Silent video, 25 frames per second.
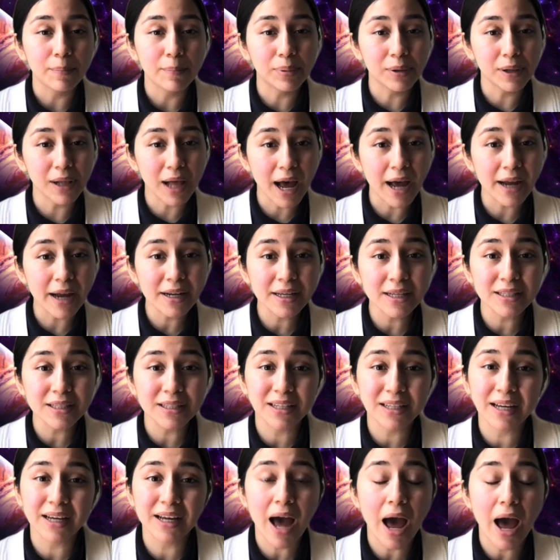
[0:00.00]
planets
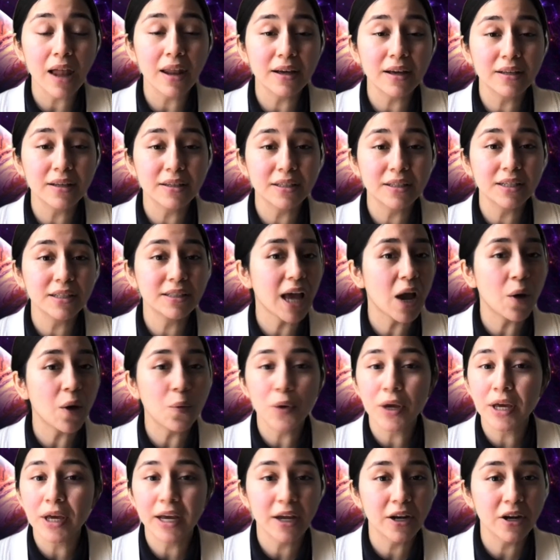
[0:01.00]
and galaxies that
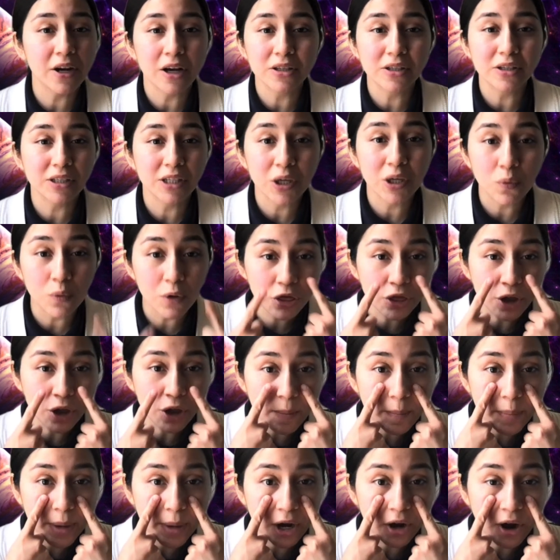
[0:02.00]
we cannot see with our bare